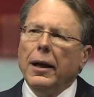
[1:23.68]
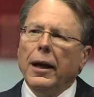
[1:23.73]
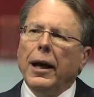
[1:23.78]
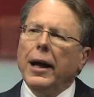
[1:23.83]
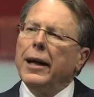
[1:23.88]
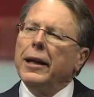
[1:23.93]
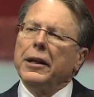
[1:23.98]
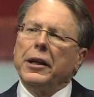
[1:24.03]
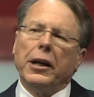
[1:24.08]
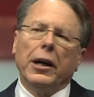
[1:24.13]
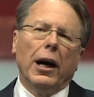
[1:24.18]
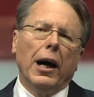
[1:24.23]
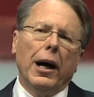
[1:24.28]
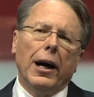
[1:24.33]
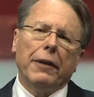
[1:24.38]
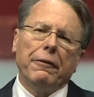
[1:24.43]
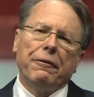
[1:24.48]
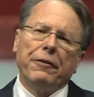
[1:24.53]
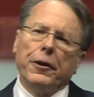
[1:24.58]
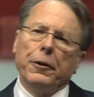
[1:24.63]
And
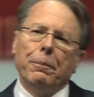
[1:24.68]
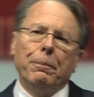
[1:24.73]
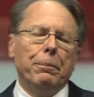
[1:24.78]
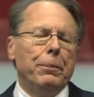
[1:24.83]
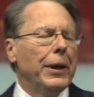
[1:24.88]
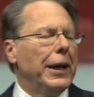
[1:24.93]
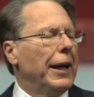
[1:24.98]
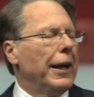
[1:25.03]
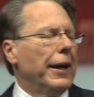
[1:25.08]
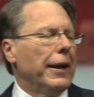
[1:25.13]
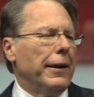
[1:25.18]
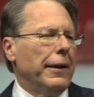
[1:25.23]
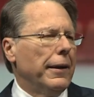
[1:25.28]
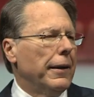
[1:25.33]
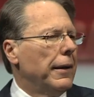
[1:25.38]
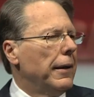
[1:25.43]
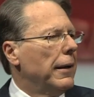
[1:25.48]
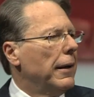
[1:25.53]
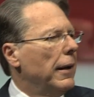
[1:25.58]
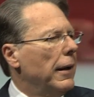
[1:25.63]
God forbid
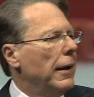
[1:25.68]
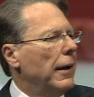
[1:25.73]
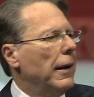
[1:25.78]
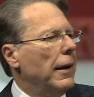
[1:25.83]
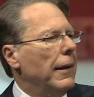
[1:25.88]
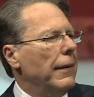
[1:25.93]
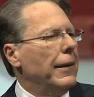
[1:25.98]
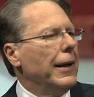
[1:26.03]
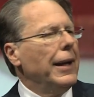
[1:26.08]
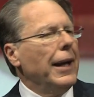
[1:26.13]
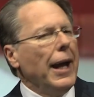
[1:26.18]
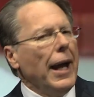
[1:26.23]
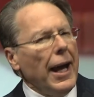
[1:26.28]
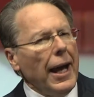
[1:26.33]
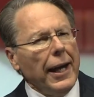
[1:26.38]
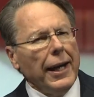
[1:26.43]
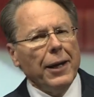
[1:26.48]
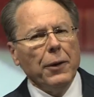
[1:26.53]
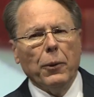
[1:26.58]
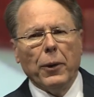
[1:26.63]
that
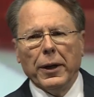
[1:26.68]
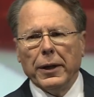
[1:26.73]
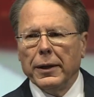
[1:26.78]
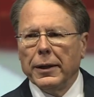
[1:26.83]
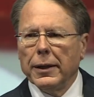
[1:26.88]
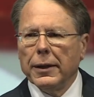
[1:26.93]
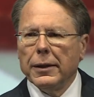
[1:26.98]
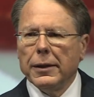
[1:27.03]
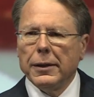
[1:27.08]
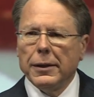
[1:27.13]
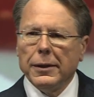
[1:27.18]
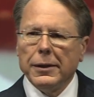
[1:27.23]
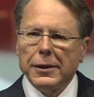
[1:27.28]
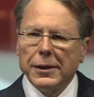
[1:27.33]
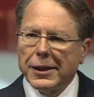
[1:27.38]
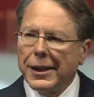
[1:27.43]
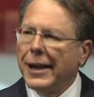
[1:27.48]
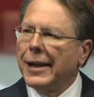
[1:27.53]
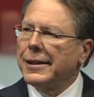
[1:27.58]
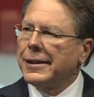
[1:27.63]
anyone
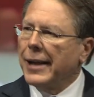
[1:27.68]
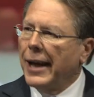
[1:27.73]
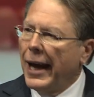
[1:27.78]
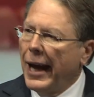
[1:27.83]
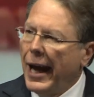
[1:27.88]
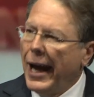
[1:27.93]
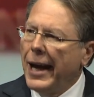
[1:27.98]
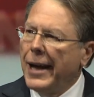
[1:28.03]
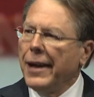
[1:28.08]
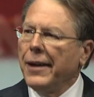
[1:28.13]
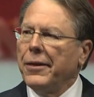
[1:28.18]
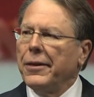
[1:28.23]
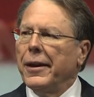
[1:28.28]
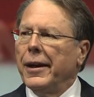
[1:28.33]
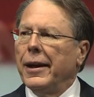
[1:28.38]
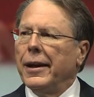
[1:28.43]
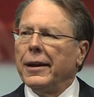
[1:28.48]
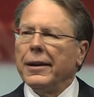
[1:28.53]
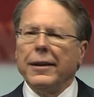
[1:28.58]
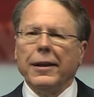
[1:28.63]
says
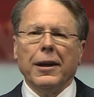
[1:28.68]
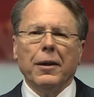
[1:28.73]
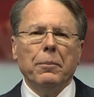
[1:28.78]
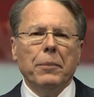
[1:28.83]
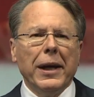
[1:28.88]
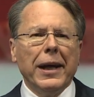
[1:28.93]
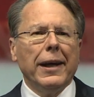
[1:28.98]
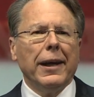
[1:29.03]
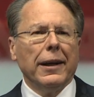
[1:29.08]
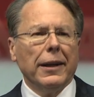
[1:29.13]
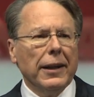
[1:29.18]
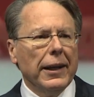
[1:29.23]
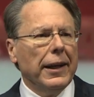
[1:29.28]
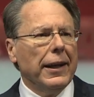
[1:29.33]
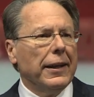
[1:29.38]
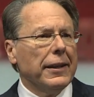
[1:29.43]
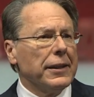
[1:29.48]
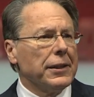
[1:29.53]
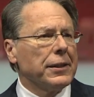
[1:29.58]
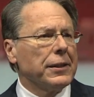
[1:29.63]
anything the media
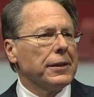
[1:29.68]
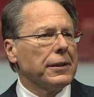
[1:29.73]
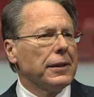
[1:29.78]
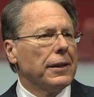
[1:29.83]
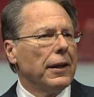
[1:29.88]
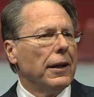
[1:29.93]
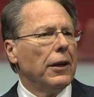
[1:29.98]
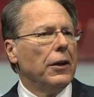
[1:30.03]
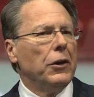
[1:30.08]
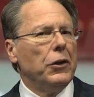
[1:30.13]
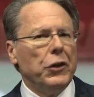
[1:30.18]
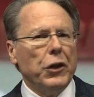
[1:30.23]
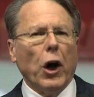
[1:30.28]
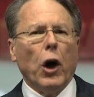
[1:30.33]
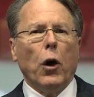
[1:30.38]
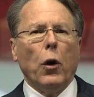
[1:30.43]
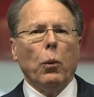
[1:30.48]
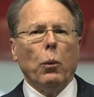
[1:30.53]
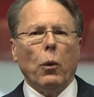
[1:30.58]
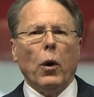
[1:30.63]
elitists
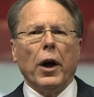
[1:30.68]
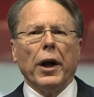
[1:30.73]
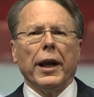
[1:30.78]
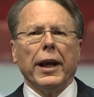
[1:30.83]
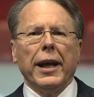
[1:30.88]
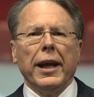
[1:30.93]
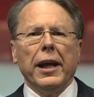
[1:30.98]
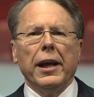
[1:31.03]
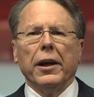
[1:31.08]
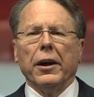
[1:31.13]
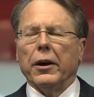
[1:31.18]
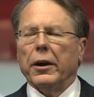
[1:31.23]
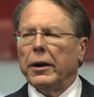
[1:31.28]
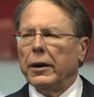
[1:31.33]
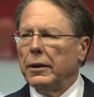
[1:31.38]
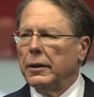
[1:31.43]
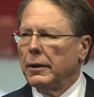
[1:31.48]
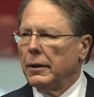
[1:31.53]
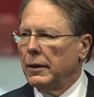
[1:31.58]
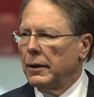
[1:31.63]
don't want to hear.
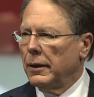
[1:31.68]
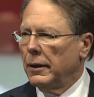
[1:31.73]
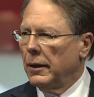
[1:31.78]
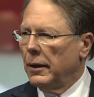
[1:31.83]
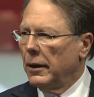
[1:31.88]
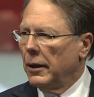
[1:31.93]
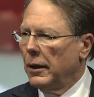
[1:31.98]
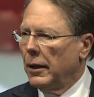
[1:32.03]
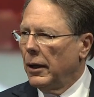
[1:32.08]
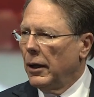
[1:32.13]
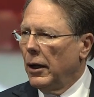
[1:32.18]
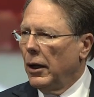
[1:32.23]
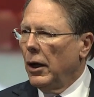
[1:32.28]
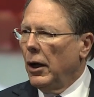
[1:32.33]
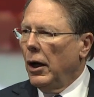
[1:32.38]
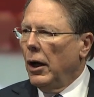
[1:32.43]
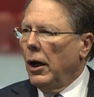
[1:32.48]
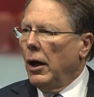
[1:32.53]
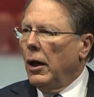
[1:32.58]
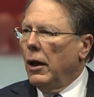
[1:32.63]

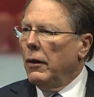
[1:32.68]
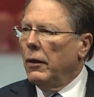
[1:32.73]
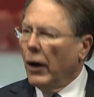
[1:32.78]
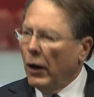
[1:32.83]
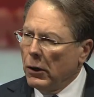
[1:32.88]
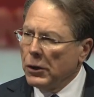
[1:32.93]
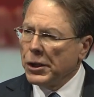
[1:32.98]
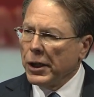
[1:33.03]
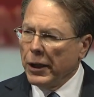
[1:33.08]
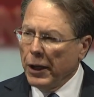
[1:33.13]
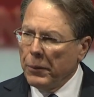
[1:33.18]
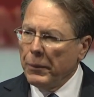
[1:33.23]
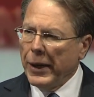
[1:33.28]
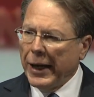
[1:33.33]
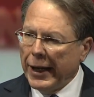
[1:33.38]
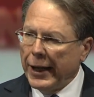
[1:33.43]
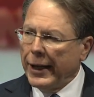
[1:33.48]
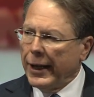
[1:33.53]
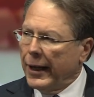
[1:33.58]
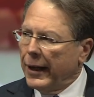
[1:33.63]
Those in the
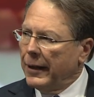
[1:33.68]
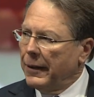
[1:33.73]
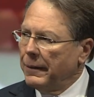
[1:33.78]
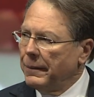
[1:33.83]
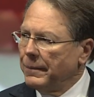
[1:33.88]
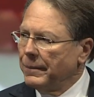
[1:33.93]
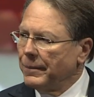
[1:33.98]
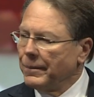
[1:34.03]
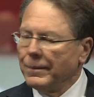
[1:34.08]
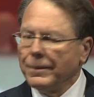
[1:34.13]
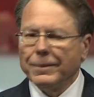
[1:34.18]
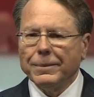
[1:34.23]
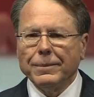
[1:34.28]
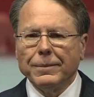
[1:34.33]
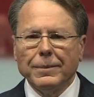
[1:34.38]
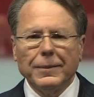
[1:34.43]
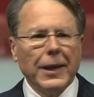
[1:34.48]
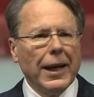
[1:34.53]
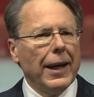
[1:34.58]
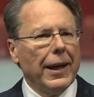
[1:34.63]
media,
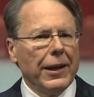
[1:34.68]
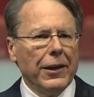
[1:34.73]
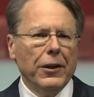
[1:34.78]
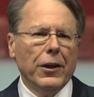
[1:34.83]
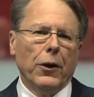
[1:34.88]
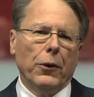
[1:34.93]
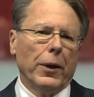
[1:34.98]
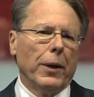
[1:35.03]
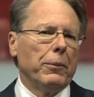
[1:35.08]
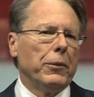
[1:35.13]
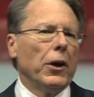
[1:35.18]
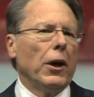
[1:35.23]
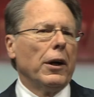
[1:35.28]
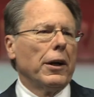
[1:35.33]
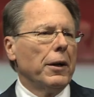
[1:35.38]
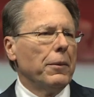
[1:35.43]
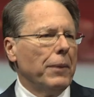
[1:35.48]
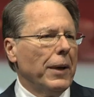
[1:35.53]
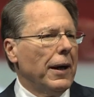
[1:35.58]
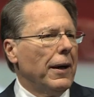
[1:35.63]
yeah, you know what I'm
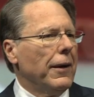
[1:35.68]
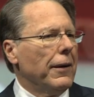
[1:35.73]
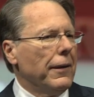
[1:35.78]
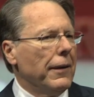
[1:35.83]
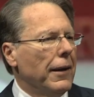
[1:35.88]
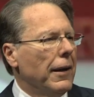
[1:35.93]
talking about.